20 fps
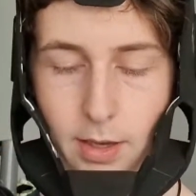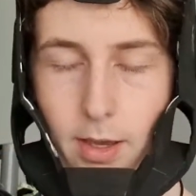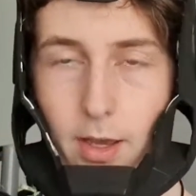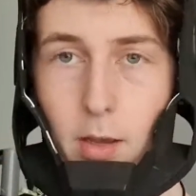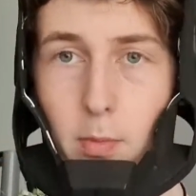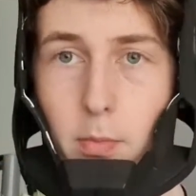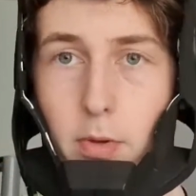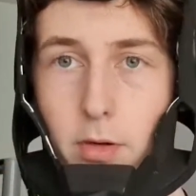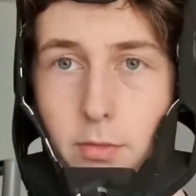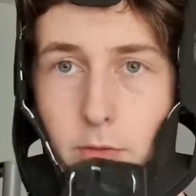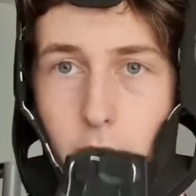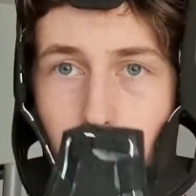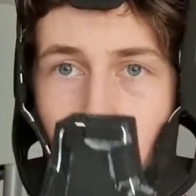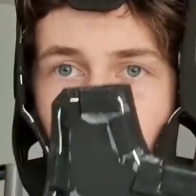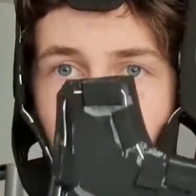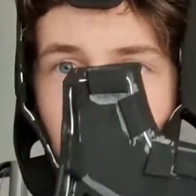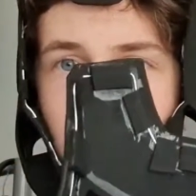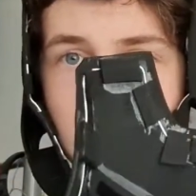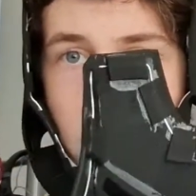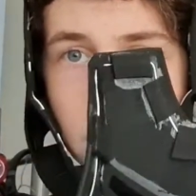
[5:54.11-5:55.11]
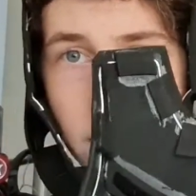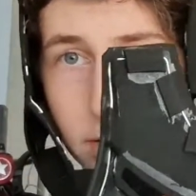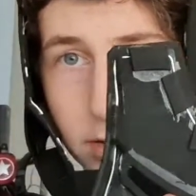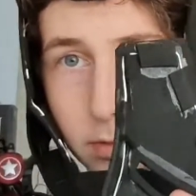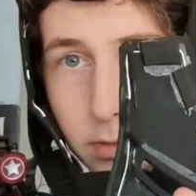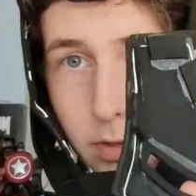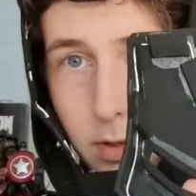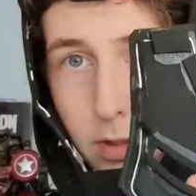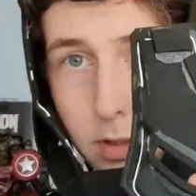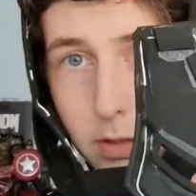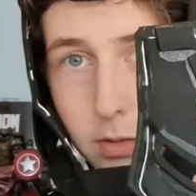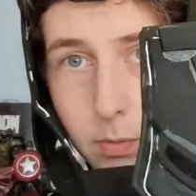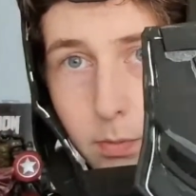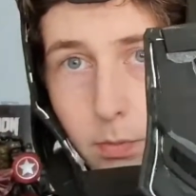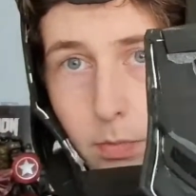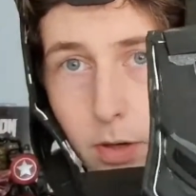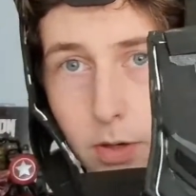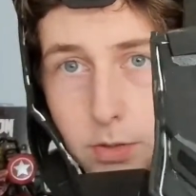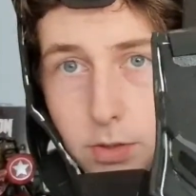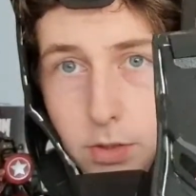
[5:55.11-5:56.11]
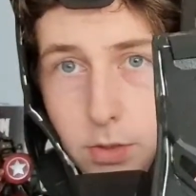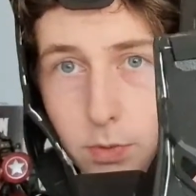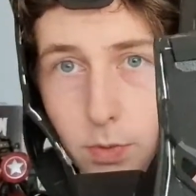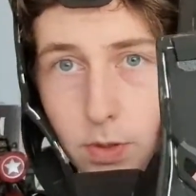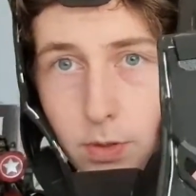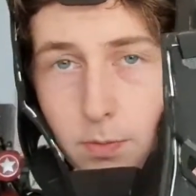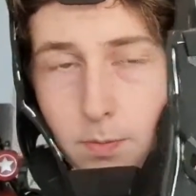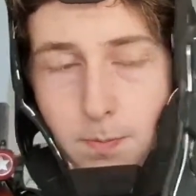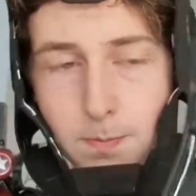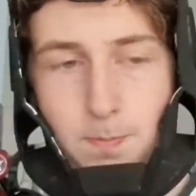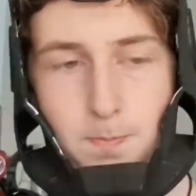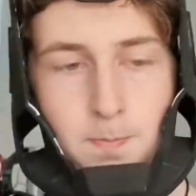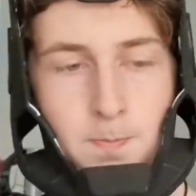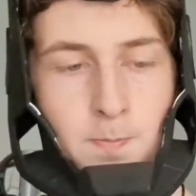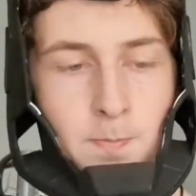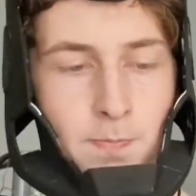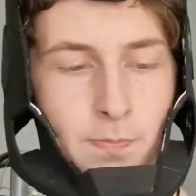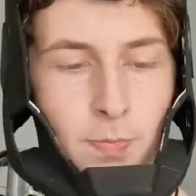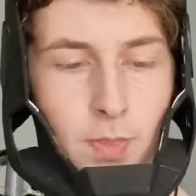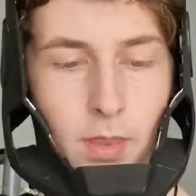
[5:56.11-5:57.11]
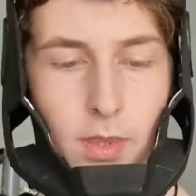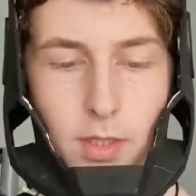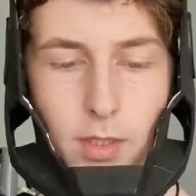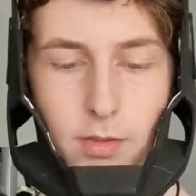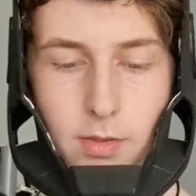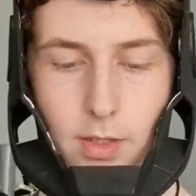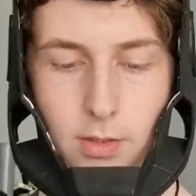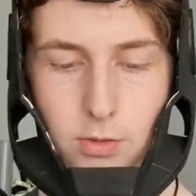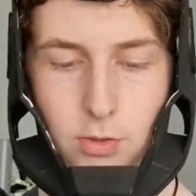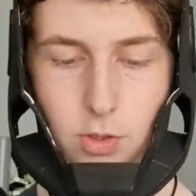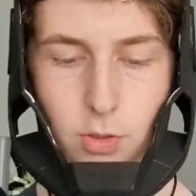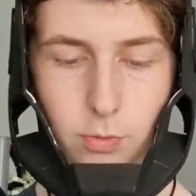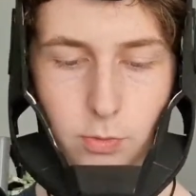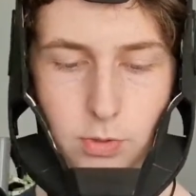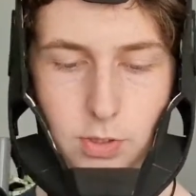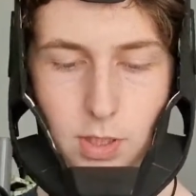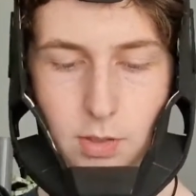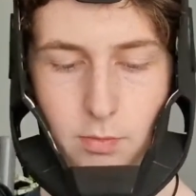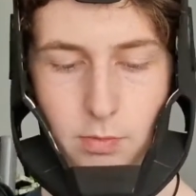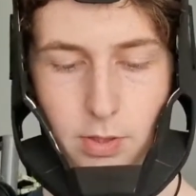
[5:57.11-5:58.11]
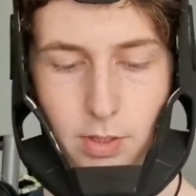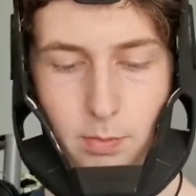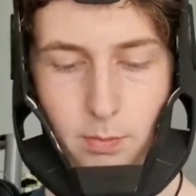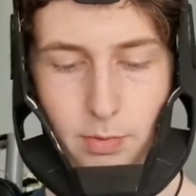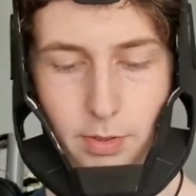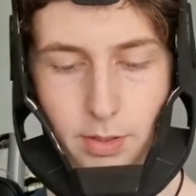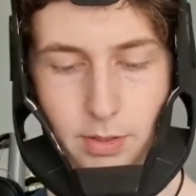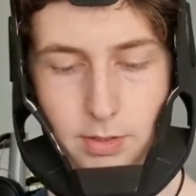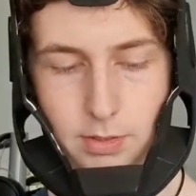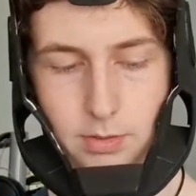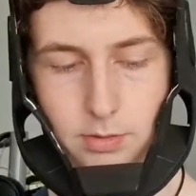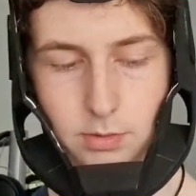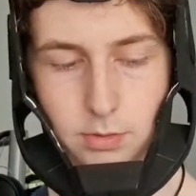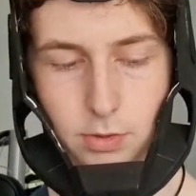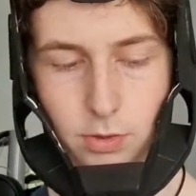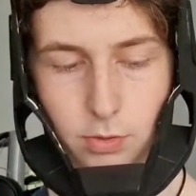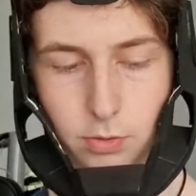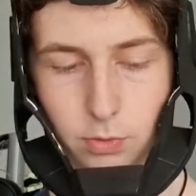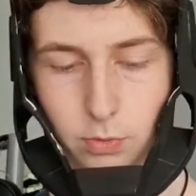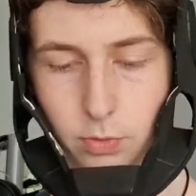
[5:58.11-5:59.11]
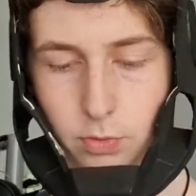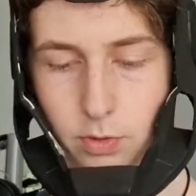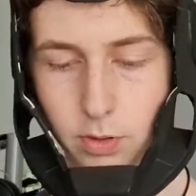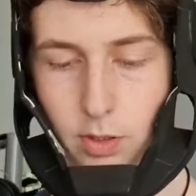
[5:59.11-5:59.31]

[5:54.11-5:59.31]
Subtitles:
And I've done it on the inside of the mask as well. That just holds everything in place, so